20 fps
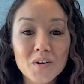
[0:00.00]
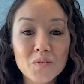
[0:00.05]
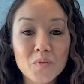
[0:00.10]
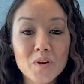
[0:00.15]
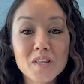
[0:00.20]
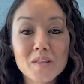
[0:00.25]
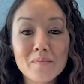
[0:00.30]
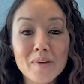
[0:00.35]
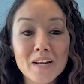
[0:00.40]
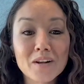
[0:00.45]

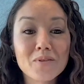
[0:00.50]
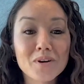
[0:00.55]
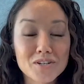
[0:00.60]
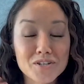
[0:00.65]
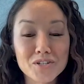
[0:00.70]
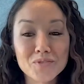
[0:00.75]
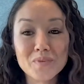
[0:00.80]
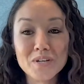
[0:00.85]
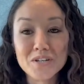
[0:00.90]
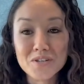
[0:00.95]
One of the main
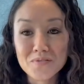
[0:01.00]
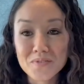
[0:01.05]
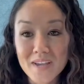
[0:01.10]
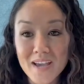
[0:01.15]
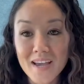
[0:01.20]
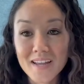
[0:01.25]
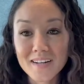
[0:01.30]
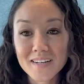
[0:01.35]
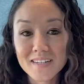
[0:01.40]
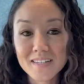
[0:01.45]
questions we do
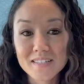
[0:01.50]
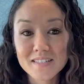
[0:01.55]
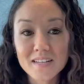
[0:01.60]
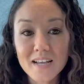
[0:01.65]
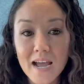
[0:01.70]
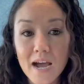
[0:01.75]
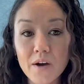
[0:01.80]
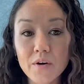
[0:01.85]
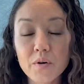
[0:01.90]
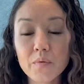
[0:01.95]
get is,
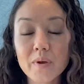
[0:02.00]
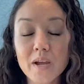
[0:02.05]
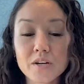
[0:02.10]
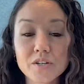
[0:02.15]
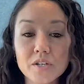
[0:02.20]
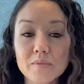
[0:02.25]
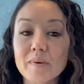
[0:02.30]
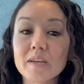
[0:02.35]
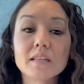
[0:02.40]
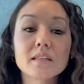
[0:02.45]
how can we
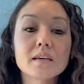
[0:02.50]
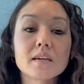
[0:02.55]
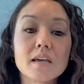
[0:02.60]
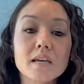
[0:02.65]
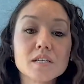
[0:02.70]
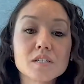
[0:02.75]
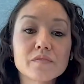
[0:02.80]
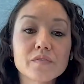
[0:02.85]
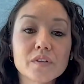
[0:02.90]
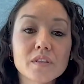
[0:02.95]
actually make the
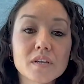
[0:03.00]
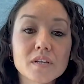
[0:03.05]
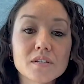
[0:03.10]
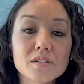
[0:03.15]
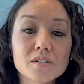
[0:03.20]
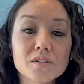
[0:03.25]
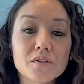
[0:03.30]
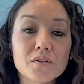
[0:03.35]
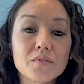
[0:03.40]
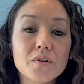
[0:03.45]
case for this?
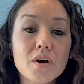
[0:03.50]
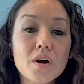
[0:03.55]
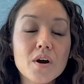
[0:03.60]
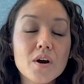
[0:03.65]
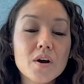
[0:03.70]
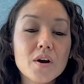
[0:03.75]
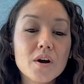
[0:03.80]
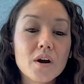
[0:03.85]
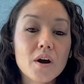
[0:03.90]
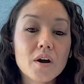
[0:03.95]
So
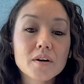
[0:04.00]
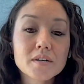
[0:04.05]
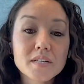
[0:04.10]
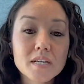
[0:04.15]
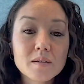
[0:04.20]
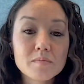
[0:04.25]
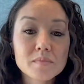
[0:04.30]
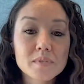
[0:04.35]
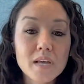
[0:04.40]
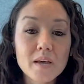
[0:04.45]
our
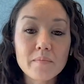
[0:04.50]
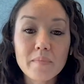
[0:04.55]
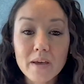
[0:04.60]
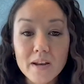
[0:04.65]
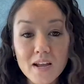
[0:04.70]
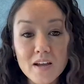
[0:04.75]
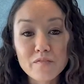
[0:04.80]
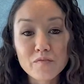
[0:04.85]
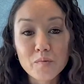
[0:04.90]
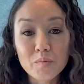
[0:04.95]
teams at
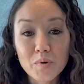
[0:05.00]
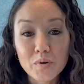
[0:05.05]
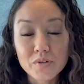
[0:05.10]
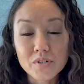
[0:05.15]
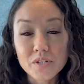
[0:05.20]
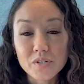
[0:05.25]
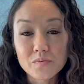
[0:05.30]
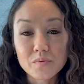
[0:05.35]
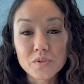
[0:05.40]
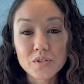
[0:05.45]
Meta have
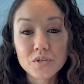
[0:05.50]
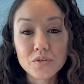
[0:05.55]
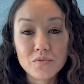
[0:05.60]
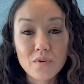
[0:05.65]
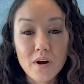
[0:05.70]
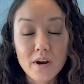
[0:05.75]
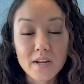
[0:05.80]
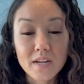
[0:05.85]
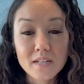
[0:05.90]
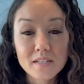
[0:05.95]
approached this with two
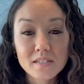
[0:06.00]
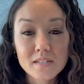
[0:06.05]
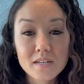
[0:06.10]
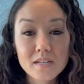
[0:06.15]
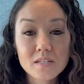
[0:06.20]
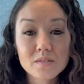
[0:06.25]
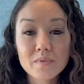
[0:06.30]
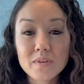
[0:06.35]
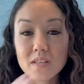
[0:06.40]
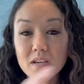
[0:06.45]

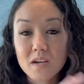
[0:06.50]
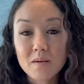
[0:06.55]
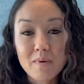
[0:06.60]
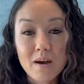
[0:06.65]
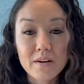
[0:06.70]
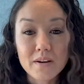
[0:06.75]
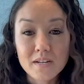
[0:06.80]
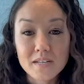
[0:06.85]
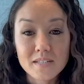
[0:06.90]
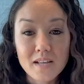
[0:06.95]
audiences. We think
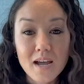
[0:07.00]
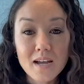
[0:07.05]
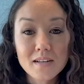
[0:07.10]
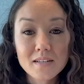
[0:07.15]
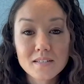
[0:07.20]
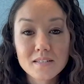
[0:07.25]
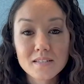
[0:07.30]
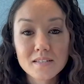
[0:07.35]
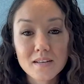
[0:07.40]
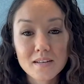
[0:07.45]
about
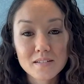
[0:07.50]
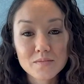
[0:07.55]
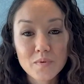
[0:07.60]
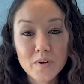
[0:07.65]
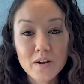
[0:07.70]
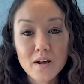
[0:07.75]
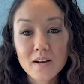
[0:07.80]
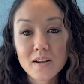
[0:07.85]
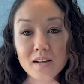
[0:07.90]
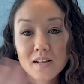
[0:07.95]
execs as
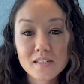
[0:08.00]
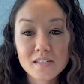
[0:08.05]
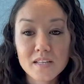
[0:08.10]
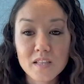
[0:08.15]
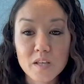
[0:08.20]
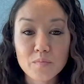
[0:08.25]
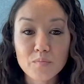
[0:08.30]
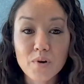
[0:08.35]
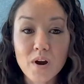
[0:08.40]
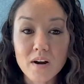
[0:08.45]
one audience
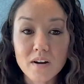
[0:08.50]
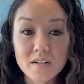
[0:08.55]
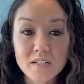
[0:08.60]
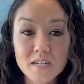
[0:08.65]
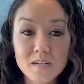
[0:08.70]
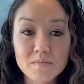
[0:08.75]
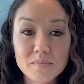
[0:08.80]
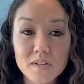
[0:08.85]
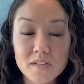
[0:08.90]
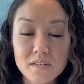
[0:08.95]
and then product
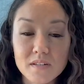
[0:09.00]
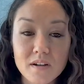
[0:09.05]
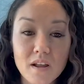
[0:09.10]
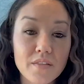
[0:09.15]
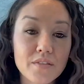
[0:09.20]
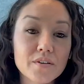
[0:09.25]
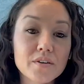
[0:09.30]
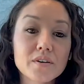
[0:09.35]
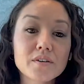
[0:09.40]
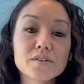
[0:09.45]
teams as
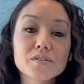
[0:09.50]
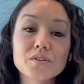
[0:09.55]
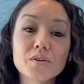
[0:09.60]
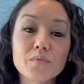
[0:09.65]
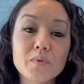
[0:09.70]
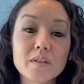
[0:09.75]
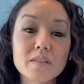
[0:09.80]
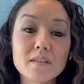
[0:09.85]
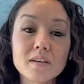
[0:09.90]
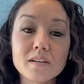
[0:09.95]
another.
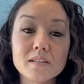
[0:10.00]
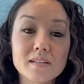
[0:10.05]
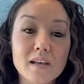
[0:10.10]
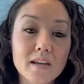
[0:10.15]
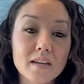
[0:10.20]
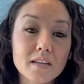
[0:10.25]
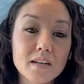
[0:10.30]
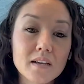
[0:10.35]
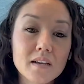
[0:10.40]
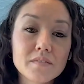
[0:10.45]
So with
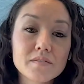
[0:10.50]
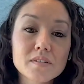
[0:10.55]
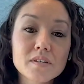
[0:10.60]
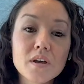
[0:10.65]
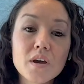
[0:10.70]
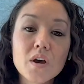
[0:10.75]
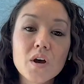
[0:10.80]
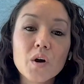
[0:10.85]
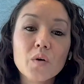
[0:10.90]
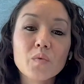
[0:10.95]
executives,
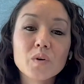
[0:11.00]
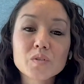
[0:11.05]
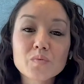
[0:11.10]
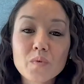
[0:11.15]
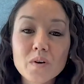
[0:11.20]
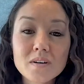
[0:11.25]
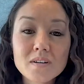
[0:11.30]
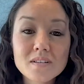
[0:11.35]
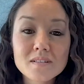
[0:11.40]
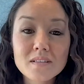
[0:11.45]
what's
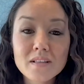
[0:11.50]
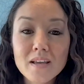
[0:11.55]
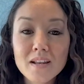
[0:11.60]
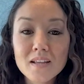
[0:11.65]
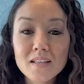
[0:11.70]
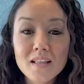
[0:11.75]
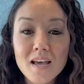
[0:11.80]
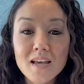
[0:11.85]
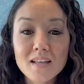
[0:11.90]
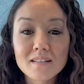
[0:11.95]
worked is
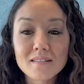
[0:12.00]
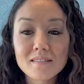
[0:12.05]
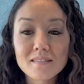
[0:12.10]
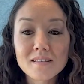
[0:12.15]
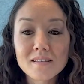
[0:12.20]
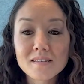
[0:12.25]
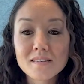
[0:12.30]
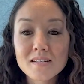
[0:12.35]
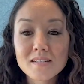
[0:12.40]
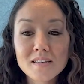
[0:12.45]
landing that
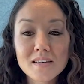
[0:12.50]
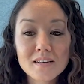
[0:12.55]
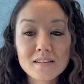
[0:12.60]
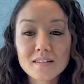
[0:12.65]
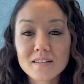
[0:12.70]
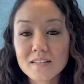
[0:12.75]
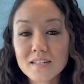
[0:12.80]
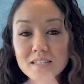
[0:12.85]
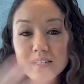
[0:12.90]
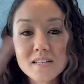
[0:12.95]
this
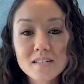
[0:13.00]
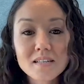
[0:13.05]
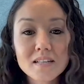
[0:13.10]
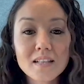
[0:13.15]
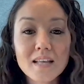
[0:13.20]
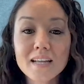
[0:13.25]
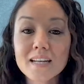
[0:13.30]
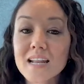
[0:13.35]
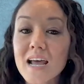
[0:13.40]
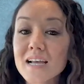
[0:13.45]
isn't
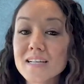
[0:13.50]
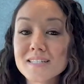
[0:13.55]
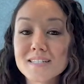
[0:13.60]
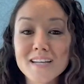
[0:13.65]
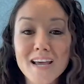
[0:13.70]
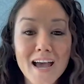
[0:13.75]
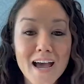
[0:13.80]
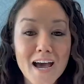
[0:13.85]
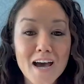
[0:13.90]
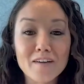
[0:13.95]
like nice
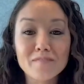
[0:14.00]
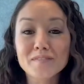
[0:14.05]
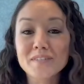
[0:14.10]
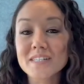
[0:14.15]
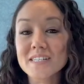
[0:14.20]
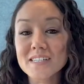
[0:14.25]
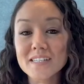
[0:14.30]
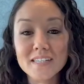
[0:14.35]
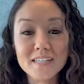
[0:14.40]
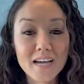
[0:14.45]
to have
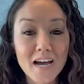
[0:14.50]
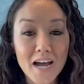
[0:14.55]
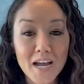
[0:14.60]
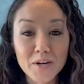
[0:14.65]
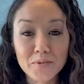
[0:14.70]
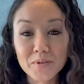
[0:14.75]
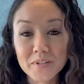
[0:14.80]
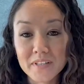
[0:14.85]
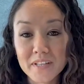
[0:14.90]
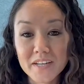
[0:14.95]
DEI
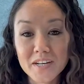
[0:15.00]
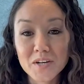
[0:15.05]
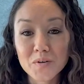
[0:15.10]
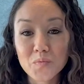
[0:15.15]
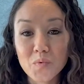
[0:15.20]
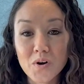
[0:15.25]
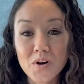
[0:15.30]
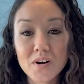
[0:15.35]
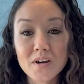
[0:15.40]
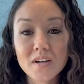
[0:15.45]
related
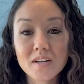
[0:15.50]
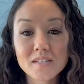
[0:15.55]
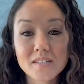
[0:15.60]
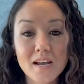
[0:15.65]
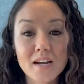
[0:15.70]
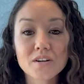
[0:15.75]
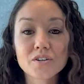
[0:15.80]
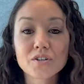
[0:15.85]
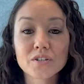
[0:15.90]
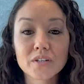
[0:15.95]
work. It's
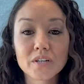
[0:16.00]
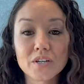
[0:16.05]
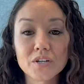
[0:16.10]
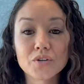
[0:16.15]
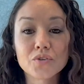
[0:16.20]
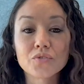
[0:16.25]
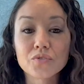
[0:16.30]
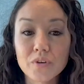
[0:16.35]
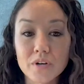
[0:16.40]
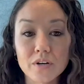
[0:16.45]
actually
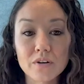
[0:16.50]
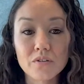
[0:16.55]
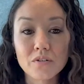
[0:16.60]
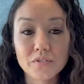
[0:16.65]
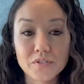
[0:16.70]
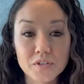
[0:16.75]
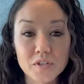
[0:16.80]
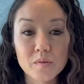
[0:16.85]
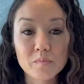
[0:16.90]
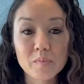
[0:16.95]
critical
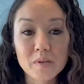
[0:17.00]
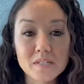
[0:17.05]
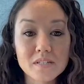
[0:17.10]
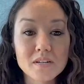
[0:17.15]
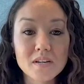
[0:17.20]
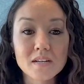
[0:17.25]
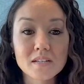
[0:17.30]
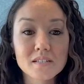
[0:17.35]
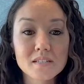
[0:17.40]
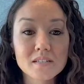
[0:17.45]
to the
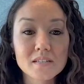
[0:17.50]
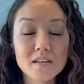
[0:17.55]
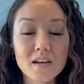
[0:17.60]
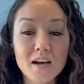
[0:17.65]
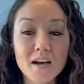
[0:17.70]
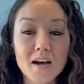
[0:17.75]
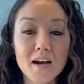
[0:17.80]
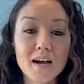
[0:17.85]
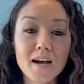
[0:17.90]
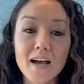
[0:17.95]
business.
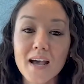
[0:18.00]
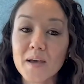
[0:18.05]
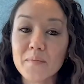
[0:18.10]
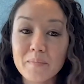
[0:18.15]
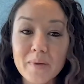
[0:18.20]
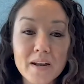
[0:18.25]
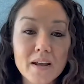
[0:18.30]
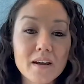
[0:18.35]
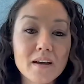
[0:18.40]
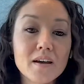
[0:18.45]
At
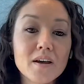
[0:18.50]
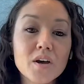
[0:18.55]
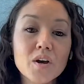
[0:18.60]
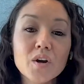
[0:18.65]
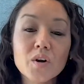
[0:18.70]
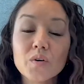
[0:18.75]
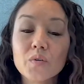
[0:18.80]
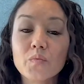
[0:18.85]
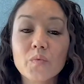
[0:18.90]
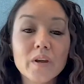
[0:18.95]
Meta,
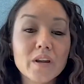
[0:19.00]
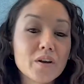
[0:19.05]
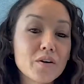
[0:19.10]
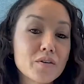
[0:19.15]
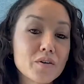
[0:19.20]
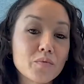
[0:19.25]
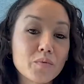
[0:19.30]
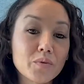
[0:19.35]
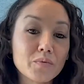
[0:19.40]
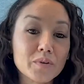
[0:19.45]
we know
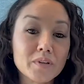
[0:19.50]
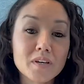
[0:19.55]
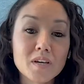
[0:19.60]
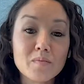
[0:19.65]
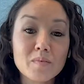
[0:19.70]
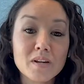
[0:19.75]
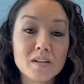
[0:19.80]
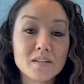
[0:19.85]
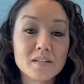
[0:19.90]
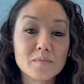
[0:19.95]
that we're really
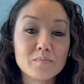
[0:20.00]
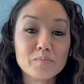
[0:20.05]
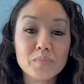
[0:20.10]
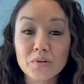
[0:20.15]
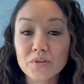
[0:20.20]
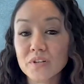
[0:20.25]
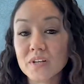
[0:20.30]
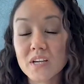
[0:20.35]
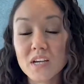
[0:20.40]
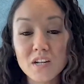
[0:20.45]
committed to
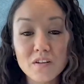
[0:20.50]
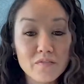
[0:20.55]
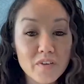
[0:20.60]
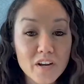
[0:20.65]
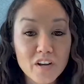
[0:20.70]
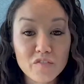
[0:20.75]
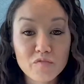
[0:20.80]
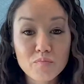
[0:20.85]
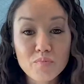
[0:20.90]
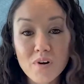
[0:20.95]
building
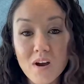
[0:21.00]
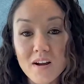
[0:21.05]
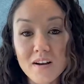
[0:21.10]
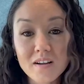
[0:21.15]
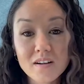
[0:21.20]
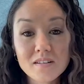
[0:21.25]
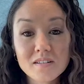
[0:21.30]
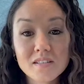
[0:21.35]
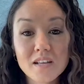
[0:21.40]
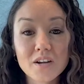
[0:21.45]
innovative
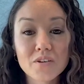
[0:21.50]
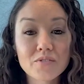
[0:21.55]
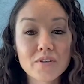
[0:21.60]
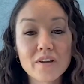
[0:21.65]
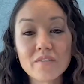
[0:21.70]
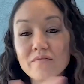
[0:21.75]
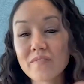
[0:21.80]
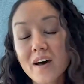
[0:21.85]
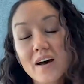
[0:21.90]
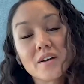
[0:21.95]
products that
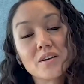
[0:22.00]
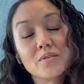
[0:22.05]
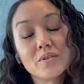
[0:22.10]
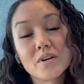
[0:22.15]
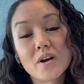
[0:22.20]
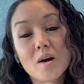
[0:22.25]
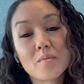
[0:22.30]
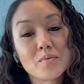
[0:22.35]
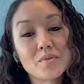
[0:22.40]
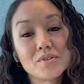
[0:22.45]
create value
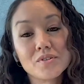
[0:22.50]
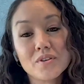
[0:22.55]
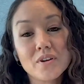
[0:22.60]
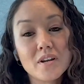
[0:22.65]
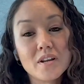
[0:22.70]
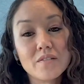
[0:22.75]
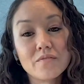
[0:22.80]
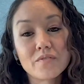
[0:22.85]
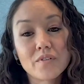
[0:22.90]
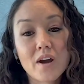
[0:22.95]
and
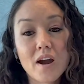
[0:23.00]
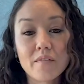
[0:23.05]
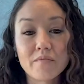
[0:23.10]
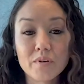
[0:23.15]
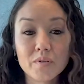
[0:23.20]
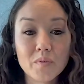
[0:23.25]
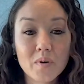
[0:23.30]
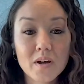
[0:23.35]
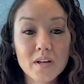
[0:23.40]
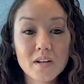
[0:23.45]
opportunity for
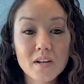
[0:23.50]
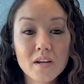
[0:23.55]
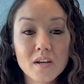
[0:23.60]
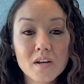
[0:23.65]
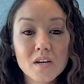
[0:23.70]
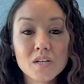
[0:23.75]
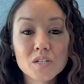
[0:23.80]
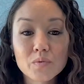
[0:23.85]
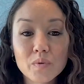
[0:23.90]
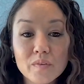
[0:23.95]
everyone.
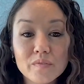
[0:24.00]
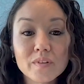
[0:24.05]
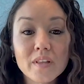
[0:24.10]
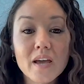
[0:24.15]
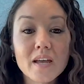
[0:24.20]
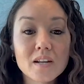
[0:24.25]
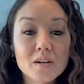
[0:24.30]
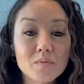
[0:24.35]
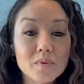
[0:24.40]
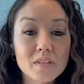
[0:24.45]
So we've
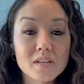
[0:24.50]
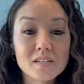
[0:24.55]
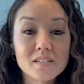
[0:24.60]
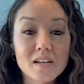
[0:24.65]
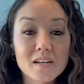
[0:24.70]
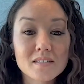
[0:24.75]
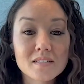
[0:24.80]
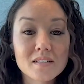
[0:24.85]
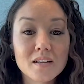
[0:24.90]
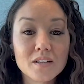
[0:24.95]
landed with
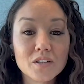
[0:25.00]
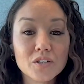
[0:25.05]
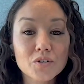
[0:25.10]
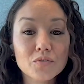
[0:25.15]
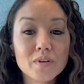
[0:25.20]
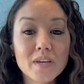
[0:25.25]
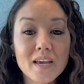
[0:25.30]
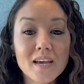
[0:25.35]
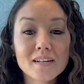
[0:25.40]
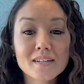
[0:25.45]
execs that you
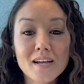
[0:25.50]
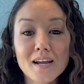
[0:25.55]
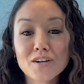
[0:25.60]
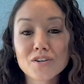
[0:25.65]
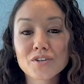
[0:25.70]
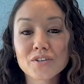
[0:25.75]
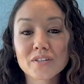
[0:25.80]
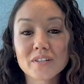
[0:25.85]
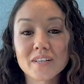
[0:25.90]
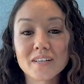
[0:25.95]
can't
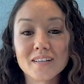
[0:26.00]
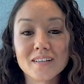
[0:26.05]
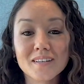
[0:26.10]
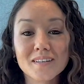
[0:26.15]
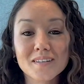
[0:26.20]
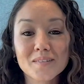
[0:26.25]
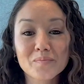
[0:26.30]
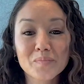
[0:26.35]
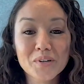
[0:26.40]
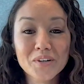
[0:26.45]
actually
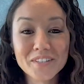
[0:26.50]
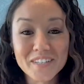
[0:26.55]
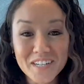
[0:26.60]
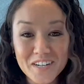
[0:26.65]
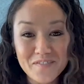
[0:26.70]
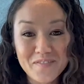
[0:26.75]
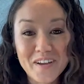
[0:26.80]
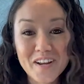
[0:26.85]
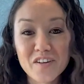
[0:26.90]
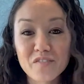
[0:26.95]
build
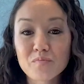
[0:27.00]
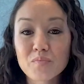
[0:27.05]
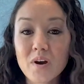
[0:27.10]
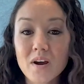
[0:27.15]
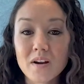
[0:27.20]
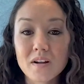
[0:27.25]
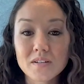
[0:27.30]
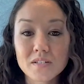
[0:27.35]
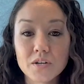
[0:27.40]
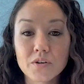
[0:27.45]
innovative
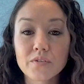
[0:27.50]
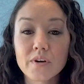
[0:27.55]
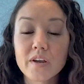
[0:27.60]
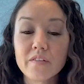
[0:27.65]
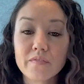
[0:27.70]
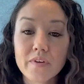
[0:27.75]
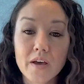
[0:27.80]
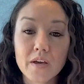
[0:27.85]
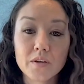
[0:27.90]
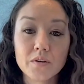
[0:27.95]
products and create
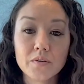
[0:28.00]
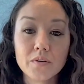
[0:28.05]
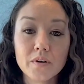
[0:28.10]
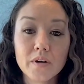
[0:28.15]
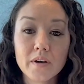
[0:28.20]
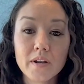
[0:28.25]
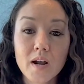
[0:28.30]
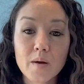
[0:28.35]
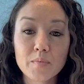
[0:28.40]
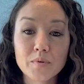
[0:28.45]
value
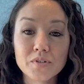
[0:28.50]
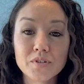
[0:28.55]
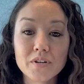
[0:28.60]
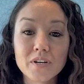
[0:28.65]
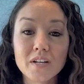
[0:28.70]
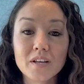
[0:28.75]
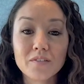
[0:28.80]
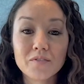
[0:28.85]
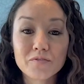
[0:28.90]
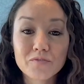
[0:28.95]
and
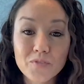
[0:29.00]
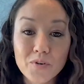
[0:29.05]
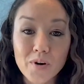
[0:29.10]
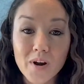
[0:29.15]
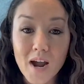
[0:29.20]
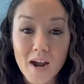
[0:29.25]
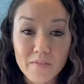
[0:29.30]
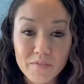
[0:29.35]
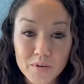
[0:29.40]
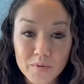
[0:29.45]
opportunity
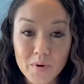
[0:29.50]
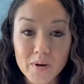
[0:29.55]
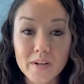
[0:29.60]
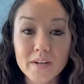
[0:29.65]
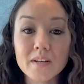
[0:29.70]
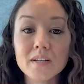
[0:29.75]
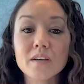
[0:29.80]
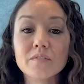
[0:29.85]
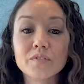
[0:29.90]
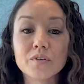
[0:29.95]
for everyone
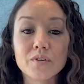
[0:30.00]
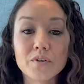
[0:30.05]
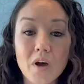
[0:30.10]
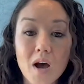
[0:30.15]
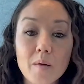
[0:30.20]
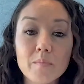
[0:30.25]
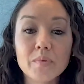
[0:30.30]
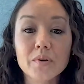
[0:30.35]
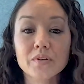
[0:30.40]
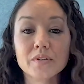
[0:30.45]
if you're
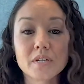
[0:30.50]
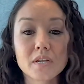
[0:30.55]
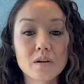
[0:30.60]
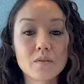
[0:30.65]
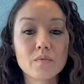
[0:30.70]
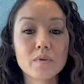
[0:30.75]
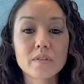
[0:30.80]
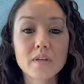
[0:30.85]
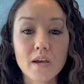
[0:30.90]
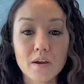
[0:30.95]
not building
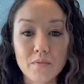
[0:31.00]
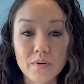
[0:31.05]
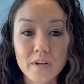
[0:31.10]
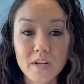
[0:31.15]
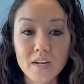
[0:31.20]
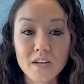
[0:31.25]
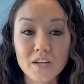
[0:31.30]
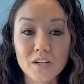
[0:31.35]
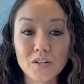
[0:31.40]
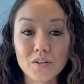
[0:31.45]
with equity
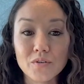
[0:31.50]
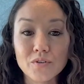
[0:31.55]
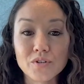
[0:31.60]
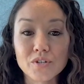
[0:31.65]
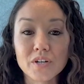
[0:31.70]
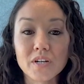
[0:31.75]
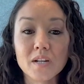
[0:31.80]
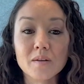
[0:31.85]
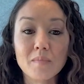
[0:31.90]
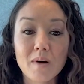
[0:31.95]
and
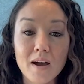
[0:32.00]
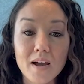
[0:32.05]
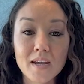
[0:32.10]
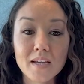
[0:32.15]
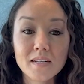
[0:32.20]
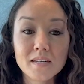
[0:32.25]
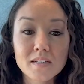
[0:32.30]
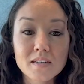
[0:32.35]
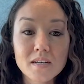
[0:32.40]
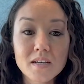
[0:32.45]
inclusion in
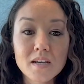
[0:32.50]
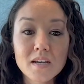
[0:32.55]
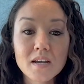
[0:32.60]
mind.